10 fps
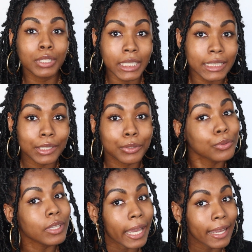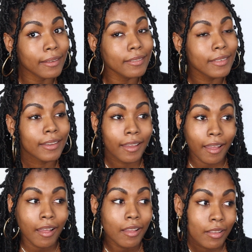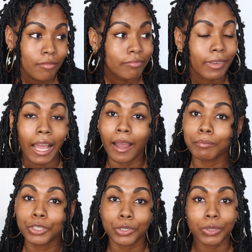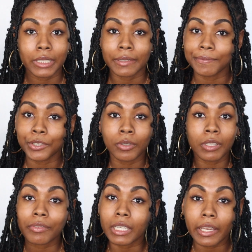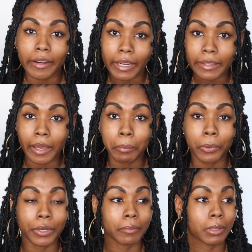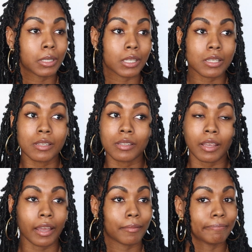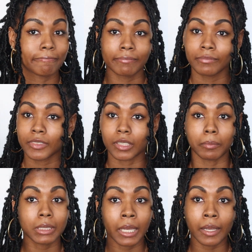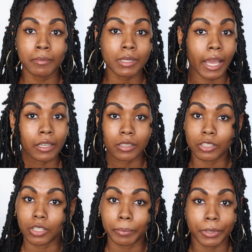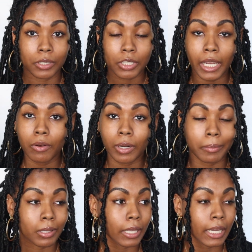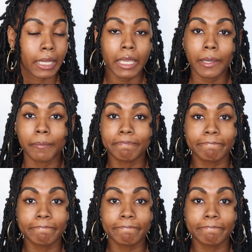need to do that, I'm sure you don't even care at that point, because sometimes I just jump in the shower. I'll be like, I can't.